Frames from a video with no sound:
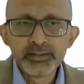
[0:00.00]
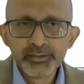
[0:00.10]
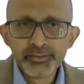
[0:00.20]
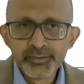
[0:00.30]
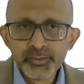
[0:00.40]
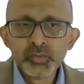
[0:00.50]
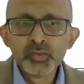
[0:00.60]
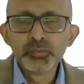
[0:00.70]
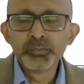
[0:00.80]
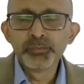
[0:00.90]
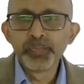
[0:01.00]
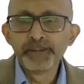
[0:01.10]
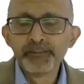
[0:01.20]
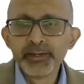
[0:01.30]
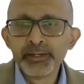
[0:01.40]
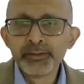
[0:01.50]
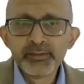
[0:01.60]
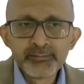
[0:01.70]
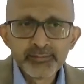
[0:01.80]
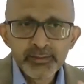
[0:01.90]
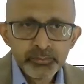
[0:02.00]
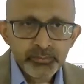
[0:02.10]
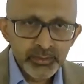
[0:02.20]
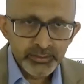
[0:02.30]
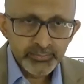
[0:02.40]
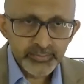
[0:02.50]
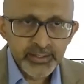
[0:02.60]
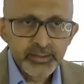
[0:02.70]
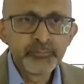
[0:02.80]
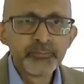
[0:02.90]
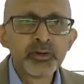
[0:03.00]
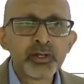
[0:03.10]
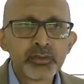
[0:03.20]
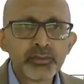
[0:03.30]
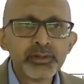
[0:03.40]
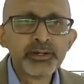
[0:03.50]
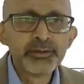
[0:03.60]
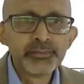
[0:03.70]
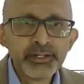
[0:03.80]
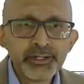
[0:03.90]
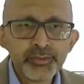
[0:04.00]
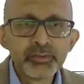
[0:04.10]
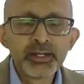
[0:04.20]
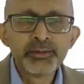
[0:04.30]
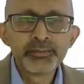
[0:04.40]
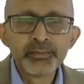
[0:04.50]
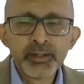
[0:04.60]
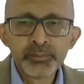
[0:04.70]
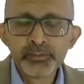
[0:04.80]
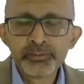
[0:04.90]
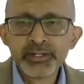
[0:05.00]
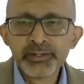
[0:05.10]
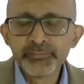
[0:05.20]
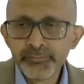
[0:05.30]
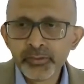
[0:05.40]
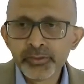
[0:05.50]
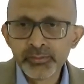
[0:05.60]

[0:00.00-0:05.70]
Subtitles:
to, you know, this is a theme for 2022 and up to 24.